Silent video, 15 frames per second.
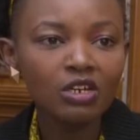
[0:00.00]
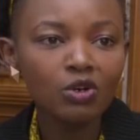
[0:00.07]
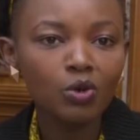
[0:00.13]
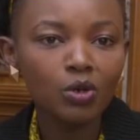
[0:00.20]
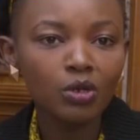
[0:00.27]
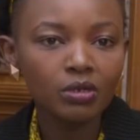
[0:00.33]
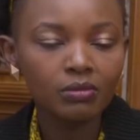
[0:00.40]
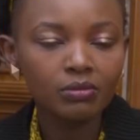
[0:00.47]

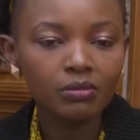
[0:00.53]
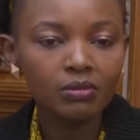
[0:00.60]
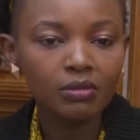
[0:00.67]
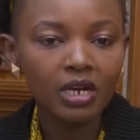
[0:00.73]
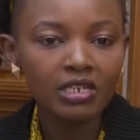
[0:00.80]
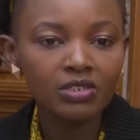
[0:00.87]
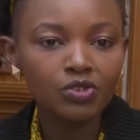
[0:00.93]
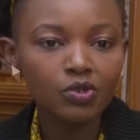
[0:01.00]
call,
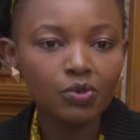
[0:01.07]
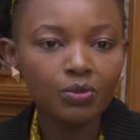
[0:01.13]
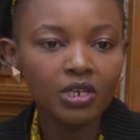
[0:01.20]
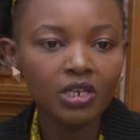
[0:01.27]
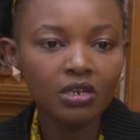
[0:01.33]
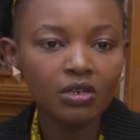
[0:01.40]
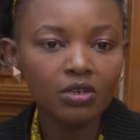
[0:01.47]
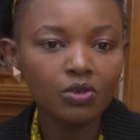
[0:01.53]

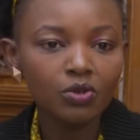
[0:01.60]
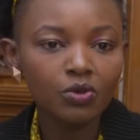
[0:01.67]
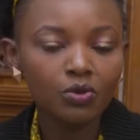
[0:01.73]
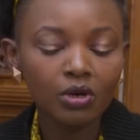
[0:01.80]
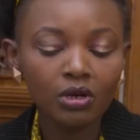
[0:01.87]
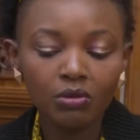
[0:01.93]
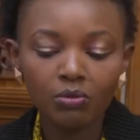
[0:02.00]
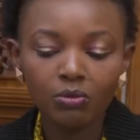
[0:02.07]
assuming
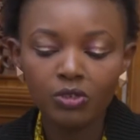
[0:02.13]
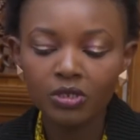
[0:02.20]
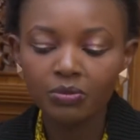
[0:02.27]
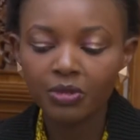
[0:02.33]
most